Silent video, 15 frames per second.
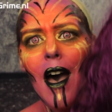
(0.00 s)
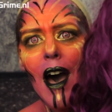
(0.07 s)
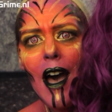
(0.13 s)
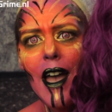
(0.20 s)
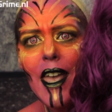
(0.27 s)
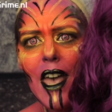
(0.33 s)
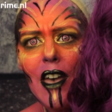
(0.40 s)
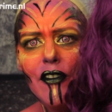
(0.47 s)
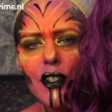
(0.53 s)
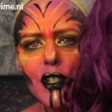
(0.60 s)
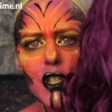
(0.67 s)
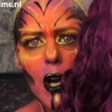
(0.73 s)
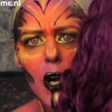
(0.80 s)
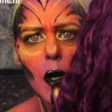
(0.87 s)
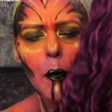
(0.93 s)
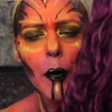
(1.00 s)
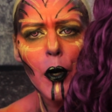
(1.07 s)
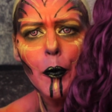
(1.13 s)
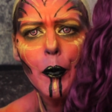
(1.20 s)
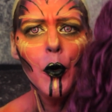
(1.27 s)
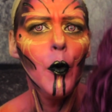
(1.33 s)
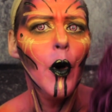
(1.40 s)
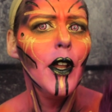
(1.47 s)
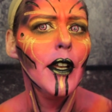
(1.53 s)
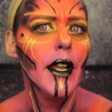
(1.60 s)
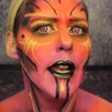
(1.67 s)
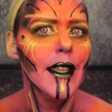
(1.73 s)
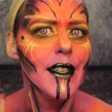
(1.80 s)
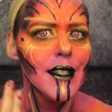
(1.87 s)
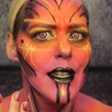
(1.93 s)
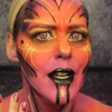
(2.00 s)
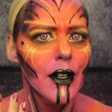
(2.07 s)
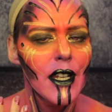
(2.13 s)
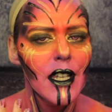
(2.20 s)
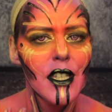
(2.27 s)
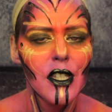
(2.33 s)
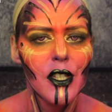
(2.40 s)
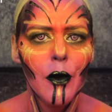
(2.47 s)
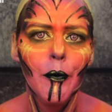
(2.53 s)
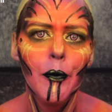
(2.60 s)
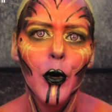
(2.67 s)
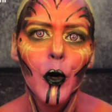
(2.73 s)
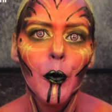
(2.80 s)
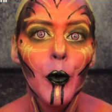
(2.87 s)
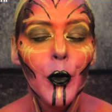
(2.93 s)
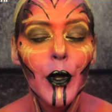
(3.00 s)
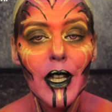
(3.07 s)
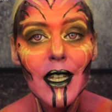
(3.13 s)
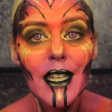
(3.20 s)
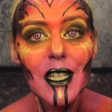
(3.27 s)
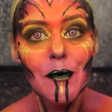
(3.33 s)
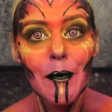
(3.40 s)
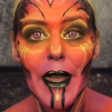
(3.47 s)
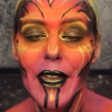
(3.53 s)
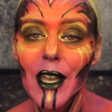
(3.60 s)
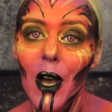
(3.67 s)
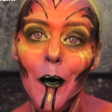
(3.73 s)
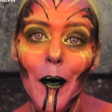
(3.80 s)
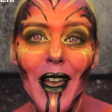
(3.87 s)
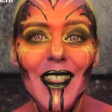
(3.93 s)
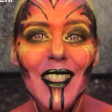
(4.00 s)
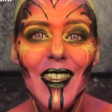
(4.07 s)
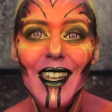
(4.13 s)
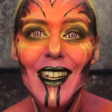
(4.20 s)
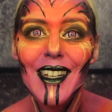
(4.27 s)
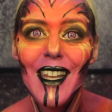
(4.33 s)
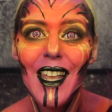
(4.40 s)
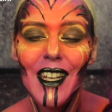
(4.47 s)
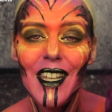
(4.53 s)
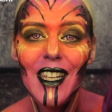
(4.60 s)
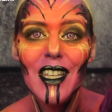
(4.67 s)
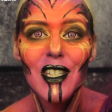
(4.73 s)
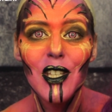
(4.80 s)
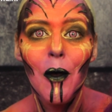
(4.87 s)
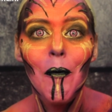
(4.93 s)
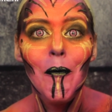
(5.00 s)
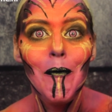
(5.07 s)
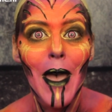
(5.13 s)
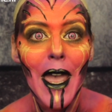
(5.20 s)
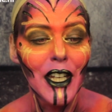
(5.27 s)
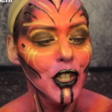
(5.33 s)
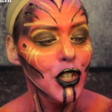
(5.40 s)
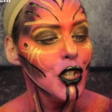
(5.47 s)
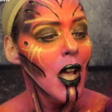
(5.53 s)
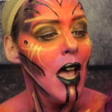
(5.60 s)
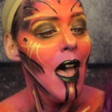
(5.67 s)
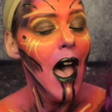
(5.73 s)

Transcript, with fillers: I have a dark purple one and as there is some purple in this makeup, I think that is a match.